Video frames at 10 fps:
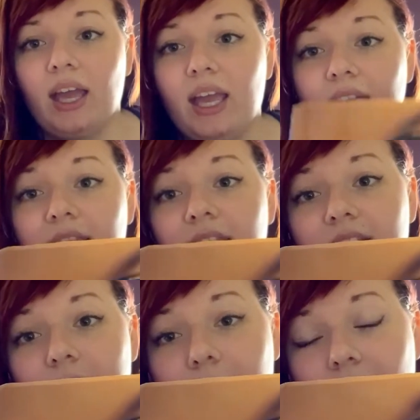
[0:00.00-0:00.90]
In
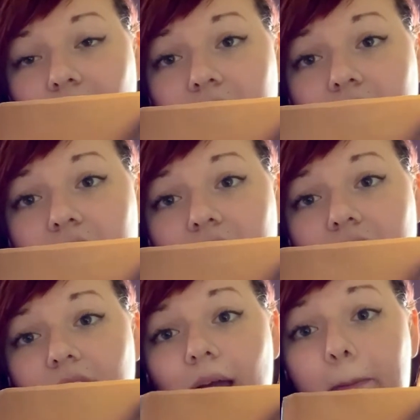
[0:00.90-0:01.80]
this book,
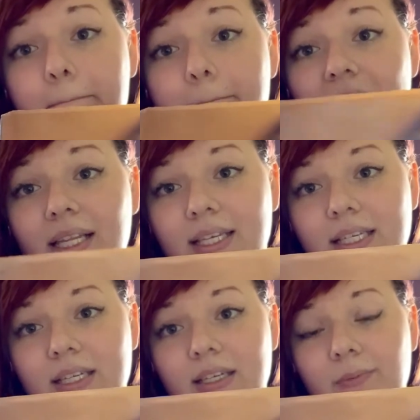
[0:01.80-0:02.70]

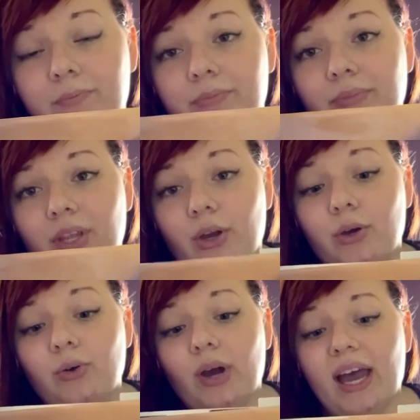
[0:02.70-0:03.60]
Melanie,
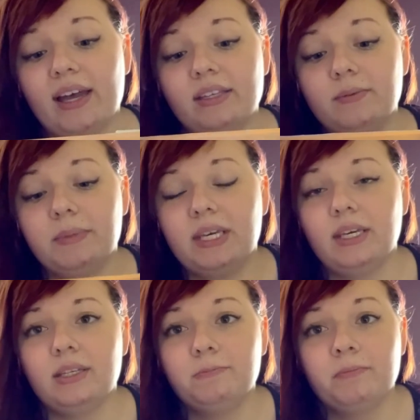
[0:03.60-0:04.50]
who has
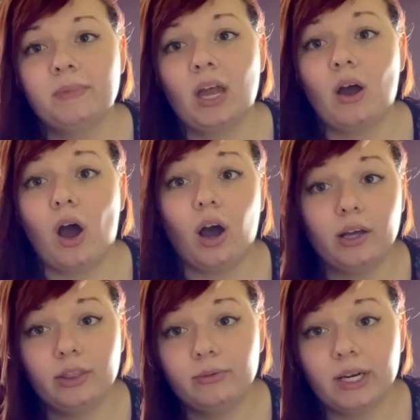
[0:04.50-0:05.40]
been
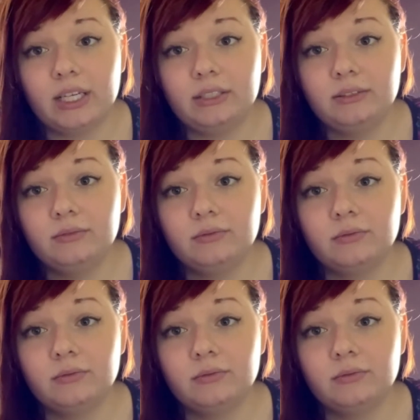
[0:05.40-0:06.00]
on the run